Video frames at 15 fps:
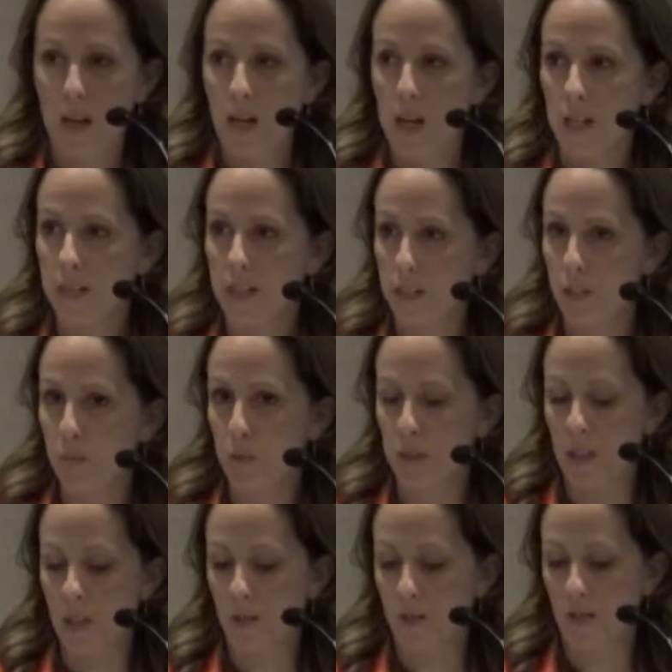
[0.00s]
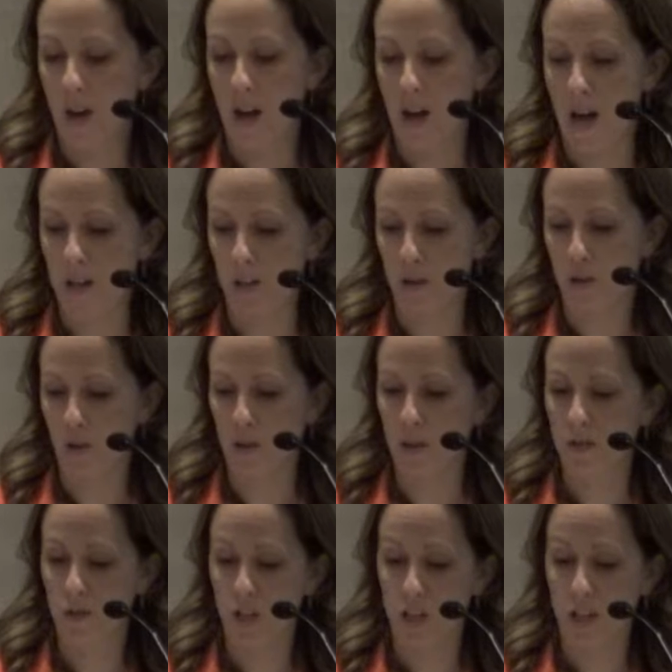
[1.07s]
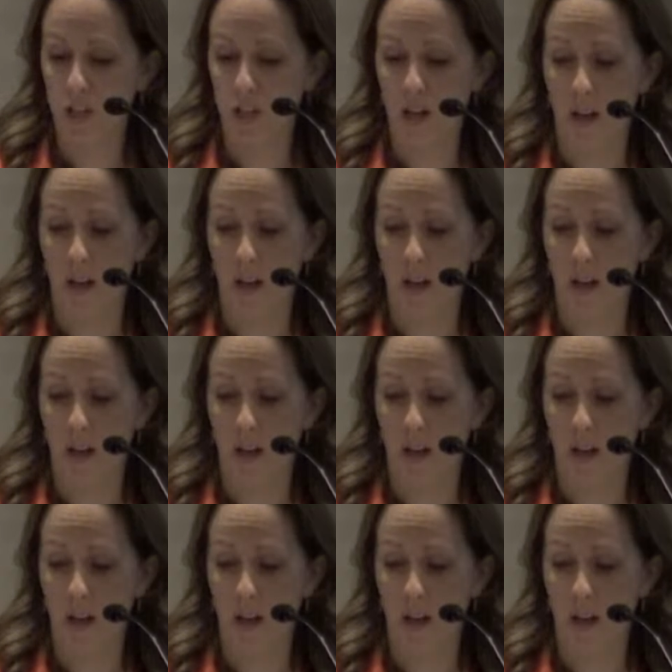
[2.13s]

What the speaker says: In disbelief, I asked her if he